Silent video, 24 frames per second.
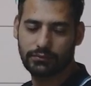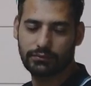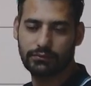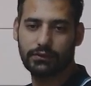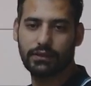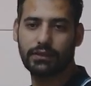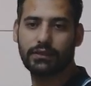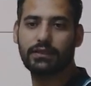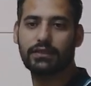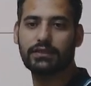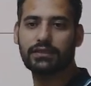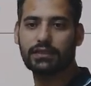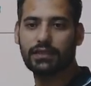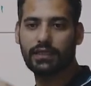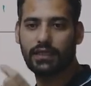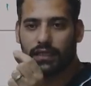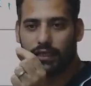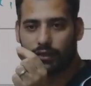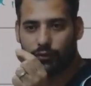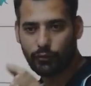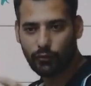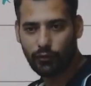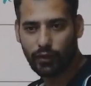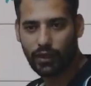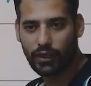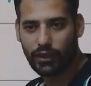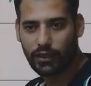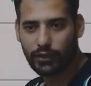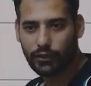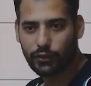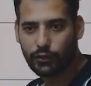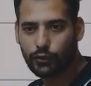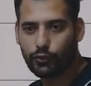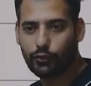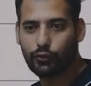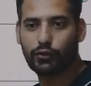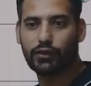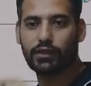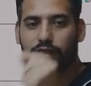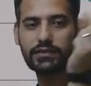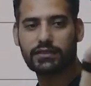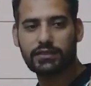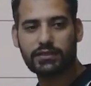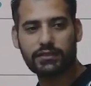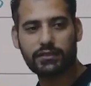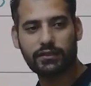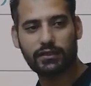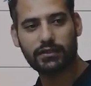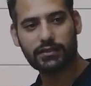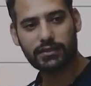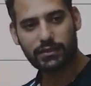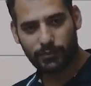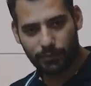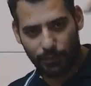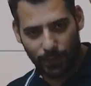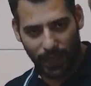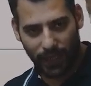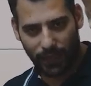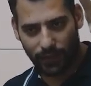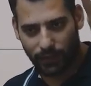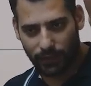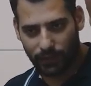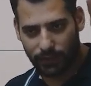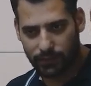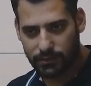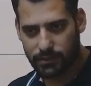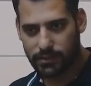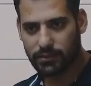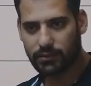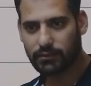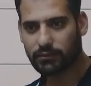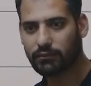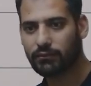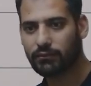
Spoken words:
It is equivalent to resistors in parallels.